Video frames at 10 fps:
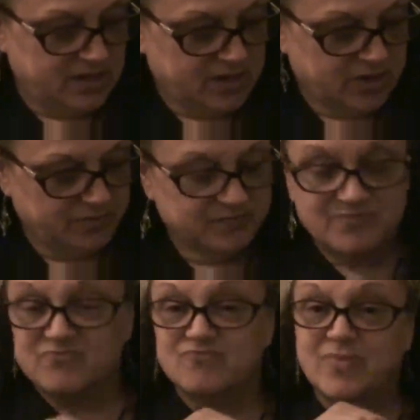Um,
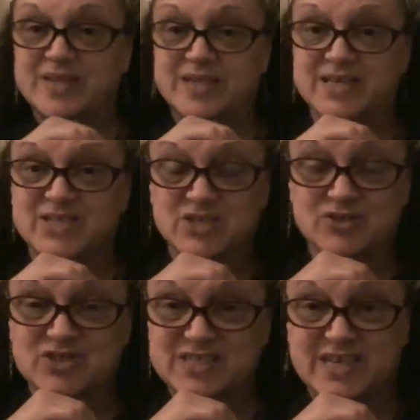my dad's
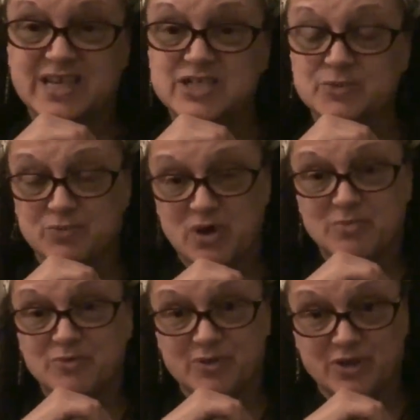nurse said I should
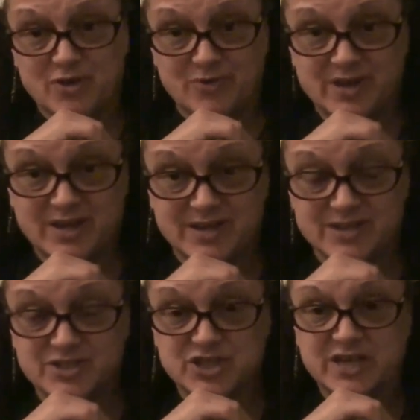probably go and get
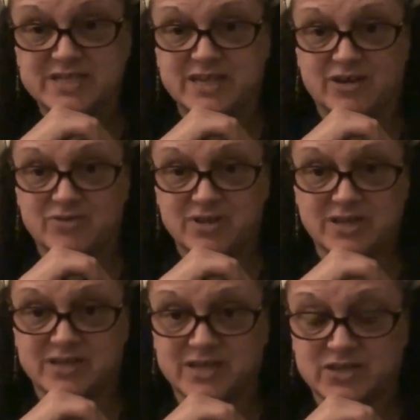it checked out and
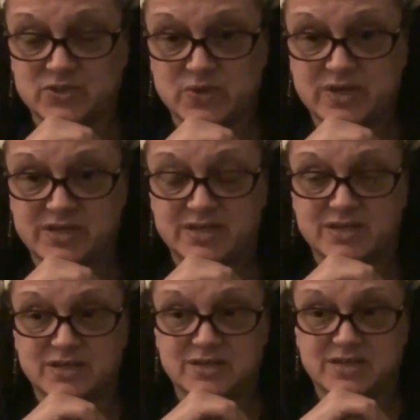get it x-rayed
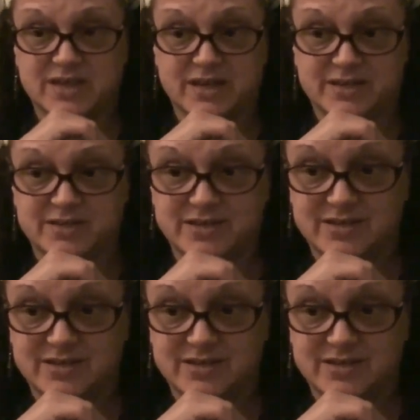again.